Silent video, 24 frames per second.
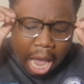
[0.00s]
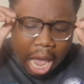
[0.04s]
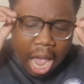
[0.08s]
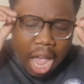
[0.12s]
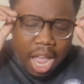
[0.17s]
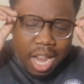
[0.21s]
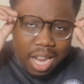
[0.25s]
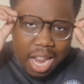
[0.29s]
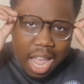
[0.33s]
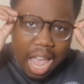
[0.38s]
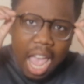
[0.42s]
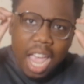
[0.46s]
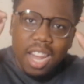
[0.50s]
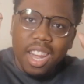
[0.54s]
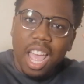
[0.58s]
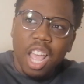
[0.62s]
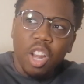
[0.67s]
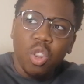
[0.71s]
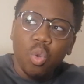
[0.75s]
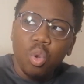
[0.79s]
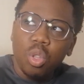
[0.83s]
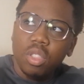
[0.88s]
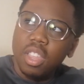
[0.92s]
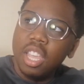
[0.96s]

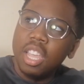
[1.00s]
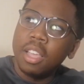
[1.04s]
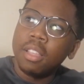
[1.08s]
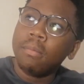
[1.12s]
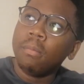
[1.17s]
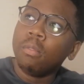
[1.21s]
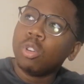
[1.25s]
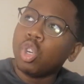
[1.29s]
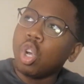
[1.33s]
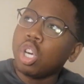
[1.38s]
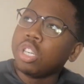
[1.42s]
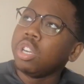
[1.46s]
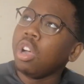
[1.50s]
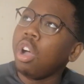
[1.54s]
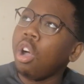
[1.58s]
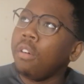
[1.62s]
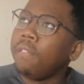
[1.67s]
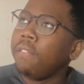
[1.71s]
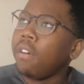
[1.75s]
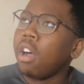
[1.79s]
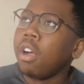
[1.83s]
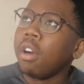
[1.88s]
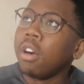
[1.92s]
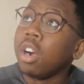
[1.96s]
and I do think the majority
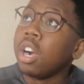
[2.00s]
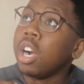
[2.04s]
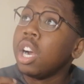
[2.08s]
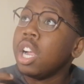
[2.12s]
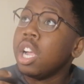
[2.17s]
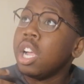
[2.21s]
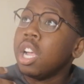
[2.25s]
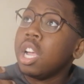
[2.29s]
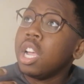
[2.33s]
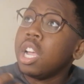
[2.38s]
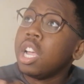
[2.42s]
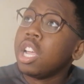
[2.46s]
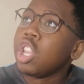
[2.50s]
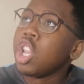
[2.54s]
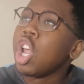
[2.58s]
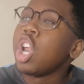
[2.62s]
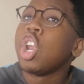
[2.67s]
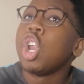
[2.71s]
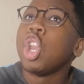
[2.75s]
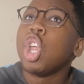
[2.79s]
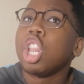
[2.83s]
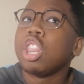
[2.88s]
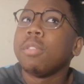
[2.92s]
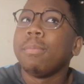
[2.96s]
of our,
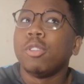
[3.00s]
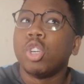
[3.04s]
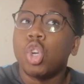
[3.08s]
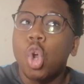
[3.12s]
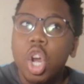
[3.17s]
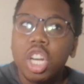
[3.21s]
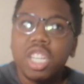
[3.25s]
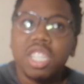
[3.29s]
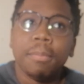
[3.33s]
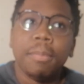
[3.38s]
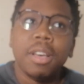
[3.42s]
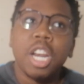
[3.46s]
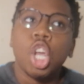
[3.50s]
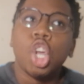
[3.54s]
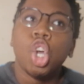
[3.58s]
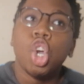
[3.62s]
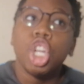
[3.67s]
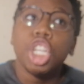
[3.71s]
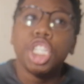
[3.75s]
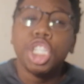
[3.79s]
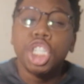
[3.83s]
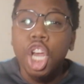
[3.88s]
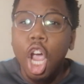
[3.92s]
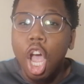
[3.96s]
not the majority, but a
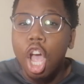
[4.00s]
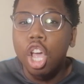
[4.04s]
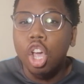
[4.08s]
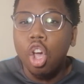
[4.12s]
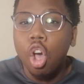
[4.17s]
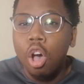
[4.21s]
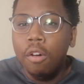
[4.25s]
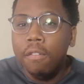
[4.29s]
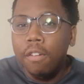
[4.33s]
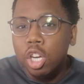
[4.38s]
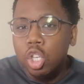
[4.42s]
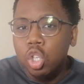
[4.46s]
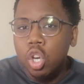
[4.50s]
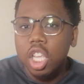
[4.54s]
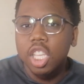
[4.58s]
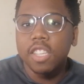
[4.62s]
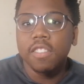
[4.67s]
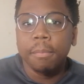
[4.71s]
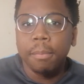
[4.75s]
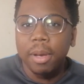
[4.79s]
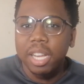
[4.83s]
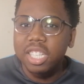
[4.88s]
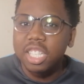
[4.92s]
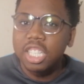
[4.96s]
good chunk of our
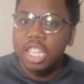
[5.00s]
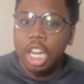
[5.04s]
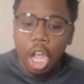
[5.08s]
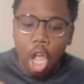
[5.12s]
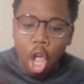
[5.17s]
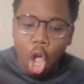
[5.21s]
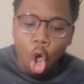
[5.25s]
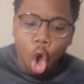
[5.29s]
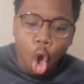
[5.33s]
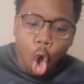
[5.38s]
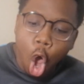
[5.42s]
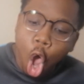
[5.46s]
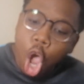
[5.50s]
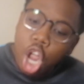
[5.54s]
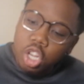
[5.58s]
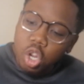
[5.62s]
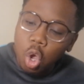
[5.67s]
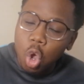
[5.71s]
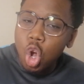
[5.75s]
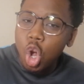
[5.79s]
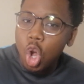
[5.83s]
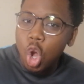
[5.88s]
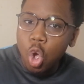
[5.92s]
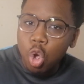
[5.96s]
transfer budget are
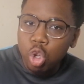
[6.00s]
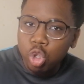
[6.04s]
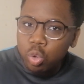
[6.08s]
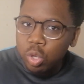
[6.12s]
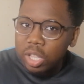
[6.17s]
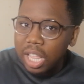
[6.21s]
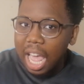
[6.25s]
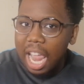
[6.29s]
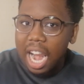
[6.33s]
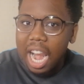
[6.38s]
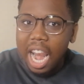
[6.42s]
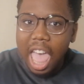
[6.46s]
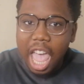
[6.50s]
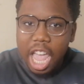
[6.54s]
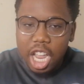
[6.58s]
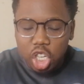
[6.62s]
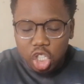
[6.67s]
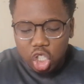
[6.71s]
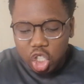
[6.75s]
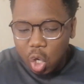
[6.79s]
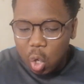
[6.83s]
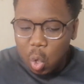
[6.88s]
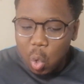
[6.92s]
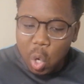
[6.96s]
out on loans with
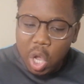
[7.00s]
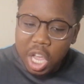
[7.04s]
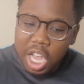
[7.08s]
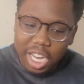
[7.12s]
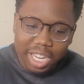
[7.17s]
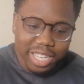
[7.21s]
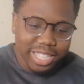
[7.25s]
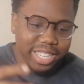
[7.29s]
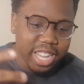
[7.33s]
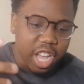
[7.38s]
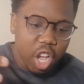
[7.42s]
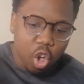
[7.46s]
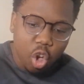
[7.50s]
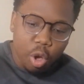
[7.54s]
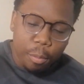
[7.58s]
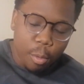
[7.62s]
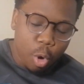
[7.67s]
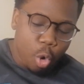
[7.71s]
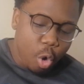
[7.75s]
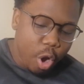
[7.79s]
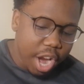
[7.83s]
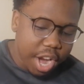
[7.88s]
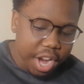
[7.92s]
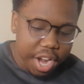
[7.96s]
Alanjo, Diego
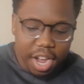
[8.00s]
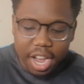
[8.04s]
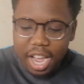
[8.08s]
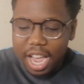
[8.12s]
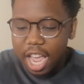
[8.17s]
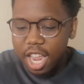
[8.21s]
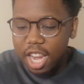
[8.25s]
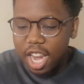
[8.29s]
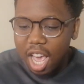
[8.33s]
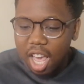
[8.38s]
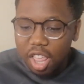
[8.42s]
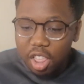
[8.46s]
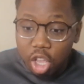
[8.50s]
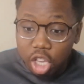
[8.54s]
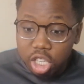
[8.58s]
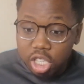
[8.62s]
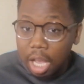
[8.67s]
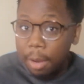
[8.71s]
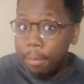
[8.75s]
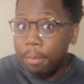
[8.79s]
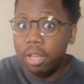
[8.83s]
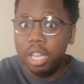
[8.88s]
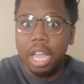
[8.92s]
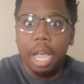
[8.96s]
Moreira, and
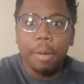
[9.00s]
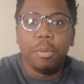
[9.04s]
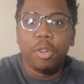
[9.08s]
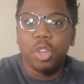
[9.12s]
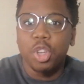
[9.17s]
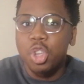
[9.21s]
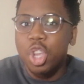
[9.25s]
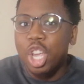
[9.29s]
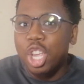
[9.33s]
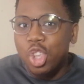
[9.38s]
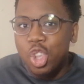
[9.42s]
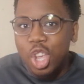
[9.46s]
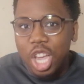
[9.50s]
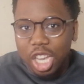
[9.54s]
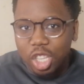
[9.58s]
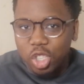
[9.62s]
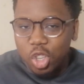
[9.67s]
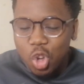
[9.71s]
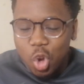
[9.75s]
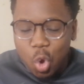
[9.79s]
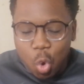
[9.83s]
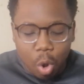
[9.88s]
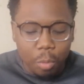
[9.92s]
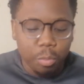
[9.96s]
others. I appreciate you
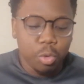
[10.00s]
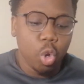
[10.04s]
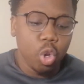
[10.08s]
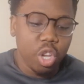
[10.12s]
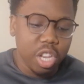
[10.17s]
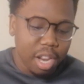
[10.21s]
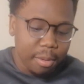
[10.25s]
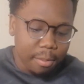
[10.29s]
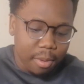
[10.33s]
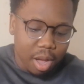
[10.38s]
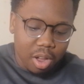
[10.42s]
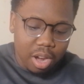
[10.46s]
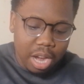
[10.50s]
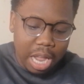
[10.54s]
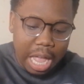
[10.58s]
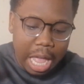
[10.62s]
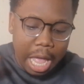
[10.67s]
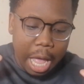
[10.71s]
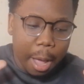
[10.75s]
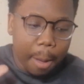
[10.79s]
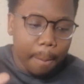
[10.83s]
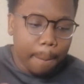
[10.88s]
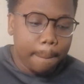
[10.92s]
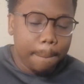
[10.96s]
guys don't know what I'm talking about.
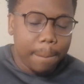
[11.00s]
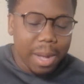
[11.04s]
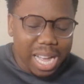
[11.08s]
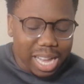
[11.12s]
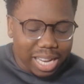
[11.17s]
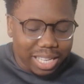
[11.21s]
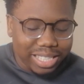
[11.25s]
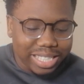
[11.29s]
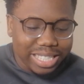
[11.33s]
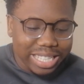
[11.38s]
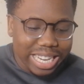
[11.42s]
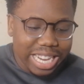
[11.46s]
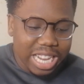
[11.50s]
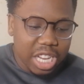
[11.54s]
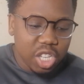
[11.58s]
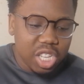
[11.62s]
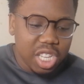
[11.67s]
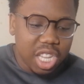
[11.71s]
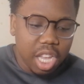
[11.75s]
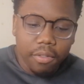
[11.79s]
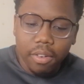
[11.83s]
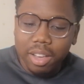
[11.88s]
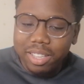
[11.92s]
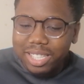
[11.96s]
But
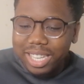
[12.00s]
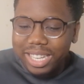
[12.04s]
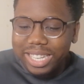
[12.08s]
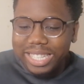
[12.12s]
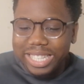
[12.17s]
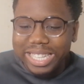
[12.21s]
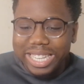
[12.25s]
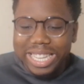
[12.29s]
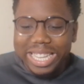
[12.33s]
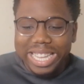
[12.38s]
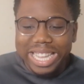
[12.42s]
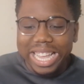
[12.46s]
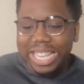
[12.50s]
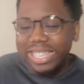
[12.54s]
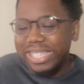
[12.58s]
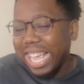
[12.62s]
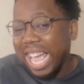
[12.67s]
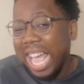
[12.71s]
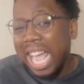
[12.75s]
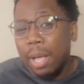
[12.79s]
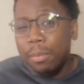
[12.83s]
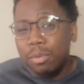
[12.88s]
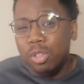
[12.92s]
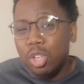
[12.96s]
to give us a D
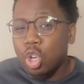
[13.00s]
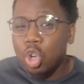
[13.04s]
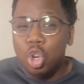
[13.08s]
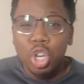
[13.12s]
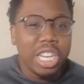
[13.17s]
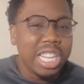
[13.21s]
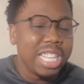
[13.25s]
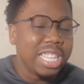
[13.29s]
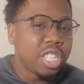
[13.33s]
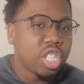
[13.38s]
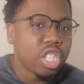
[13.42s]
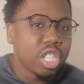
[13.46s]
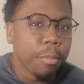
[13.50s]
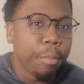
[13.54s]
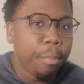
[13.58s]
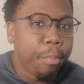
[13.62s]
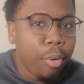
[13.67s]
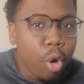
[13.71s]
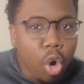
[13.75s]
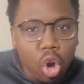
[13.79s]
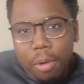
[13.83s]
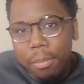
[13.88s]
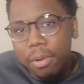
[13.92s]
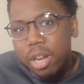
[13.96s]
is absolutely
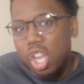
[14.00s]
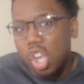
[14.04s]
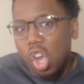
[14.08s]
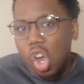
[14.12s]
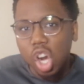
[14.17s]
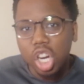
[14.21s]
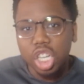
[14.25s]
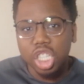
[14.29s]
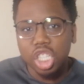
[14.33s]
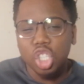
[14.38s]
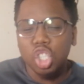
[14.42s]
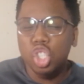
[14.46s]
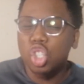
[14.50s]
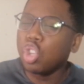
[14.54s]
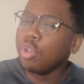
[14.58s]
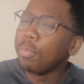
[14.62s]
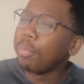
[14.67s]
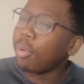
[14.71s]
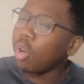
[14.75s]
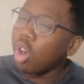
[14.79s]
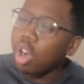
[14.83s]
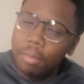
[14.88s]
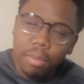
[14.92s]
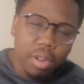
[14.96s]
superbly harsh.
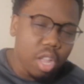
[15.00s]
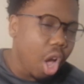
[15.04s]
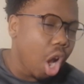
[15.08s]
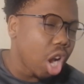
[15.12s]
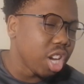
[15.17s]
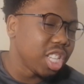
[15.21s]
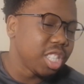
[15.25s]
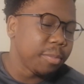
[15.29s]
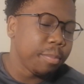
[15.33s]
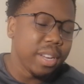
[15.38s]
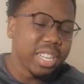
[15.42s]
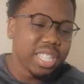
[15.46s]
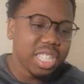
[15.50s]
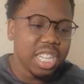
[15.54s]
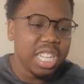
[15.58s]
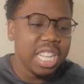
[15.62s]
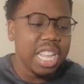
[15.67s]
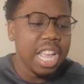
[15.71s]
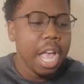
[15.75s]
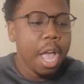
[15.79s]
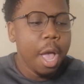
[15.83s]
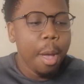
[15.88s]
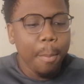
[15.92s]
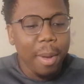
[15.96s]
Superbly harsh,
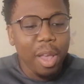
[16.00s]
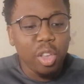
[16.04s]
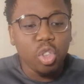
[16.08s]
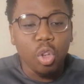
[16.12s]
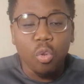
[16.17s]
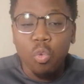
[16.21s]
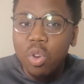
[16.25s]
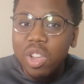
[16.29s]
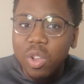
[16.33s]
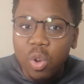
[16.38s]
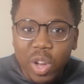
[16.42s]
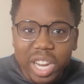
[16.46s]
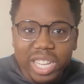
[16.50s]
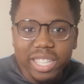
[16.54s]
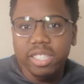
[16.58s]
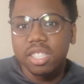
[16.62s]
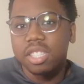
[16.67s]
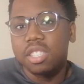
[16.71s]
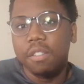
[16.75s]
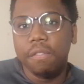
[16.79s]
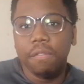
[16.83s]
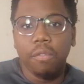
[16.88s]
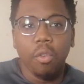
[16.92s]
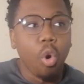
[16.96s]
especially based on
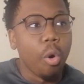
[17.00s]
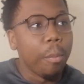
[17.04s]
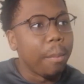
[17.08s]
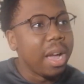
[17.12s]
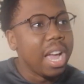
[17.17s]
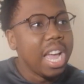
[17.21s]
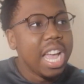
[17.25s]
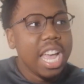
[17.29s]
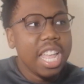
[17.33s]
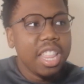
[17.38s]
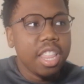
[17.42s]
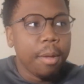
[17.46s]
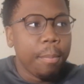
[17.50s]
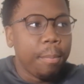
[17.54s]
recency form.